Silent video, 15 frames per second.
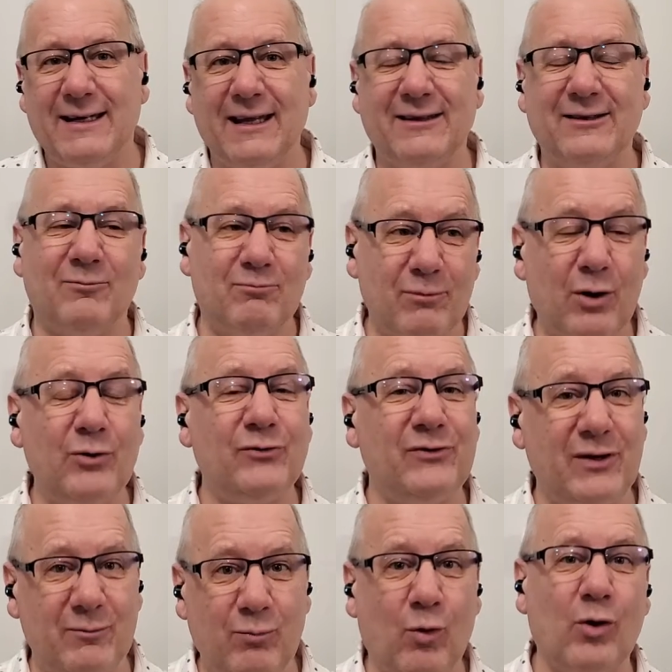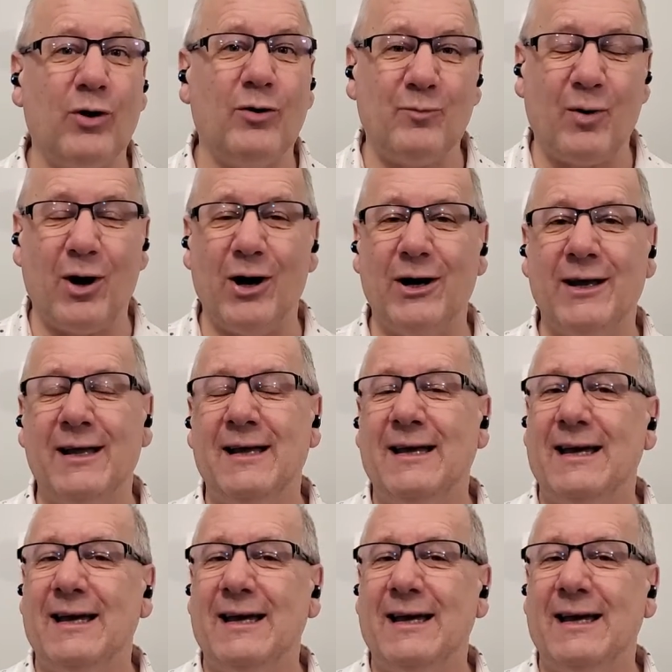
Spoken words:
that the most important part